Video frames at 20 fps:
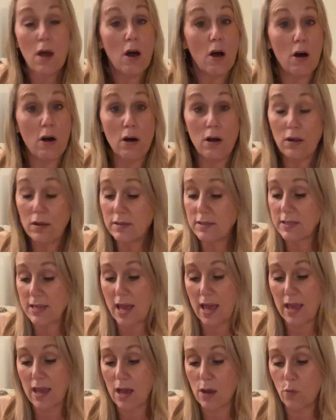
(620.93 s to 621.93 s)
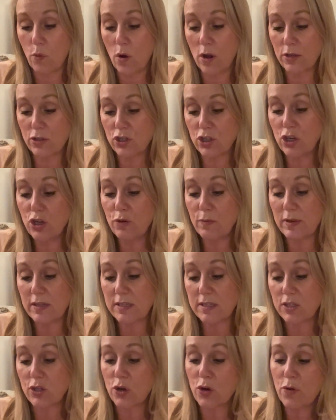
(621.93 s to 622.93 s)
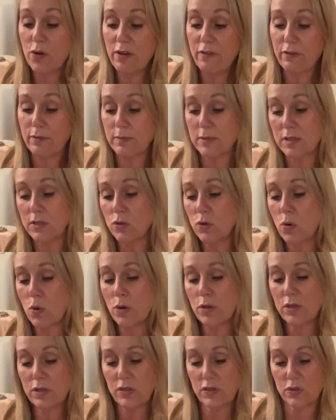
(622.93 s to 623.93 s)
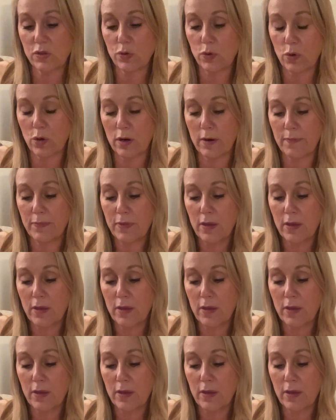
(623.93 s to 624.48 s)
All day I watch humans scurry from store to store.